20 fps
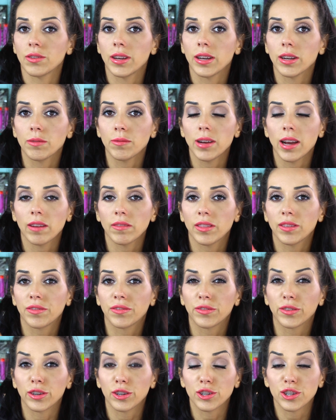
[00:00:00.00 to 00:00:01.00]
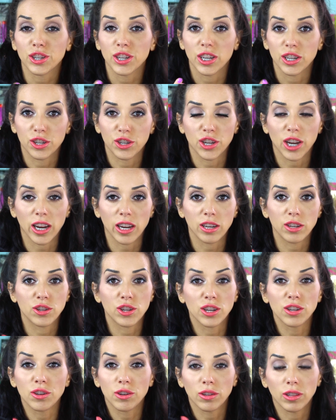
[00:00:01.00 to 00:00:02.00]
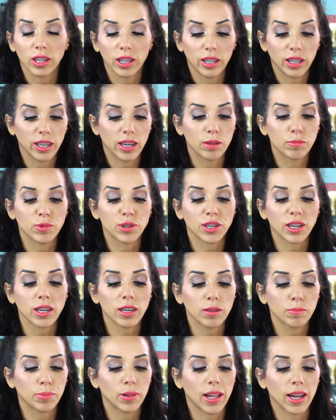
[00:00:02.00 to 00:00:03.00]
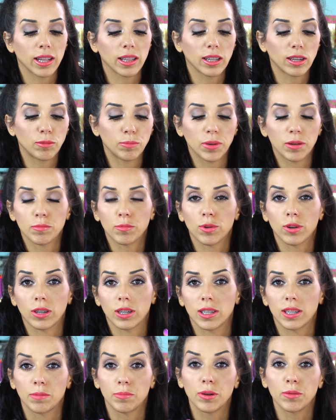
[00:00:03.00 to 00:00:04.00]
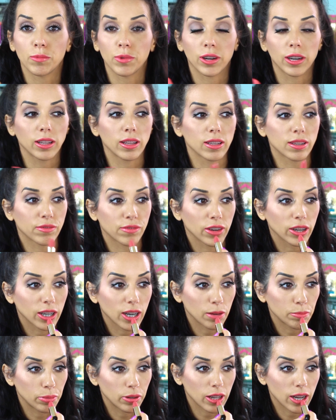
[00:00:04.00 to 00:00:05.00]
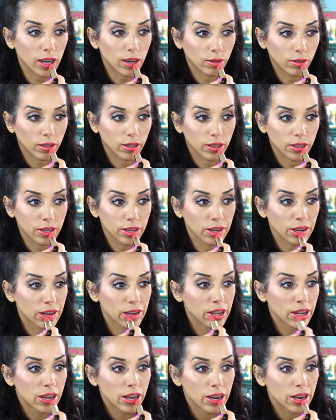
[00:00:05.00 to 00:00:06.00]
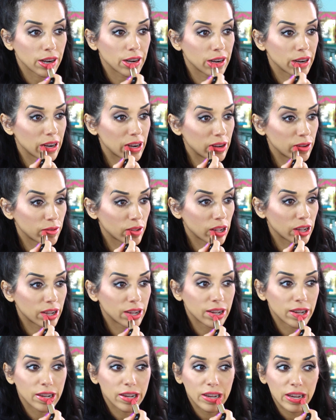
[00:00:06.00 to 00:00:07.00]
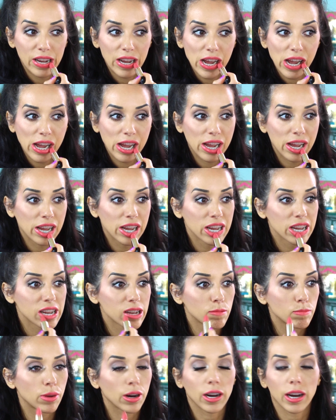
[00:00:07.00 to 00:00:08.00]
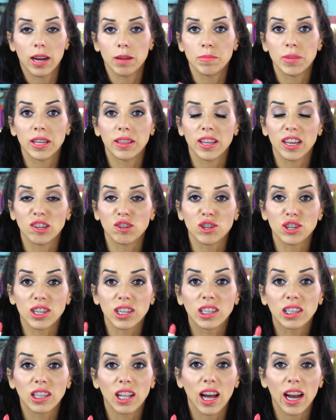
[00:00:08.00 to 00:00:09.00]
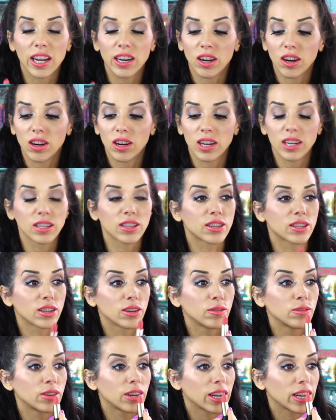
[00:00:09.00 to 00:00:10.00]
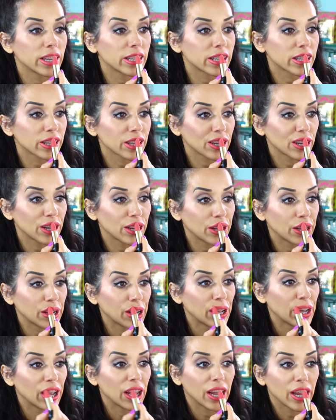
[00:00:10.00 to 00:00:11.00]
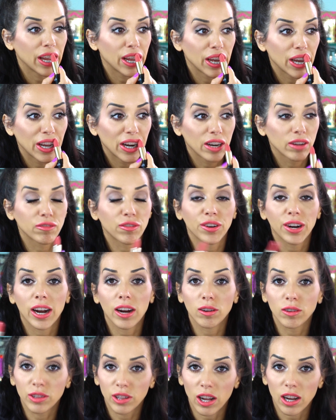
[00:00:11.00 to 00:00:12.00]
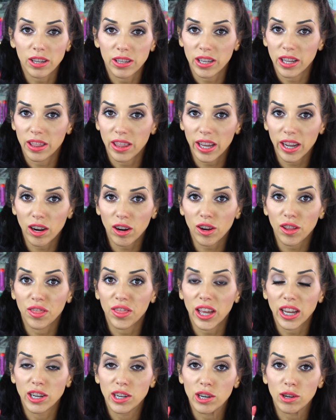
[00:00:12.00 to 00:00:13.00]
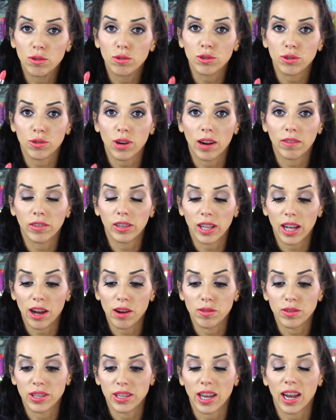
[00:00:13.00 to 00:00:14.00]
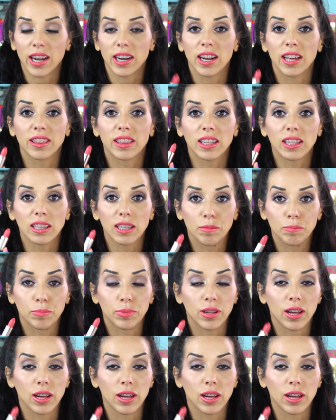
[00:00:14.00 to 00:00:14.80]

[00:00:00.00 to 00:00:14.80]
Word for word: here we have the first shade, Ginger Lily. I'm just gonna apply a little bit more because I've been wearing this for a couple hours. Uh, but I mean, they just glide on so nicely. And for how glossy they are, they don't travel outside the lip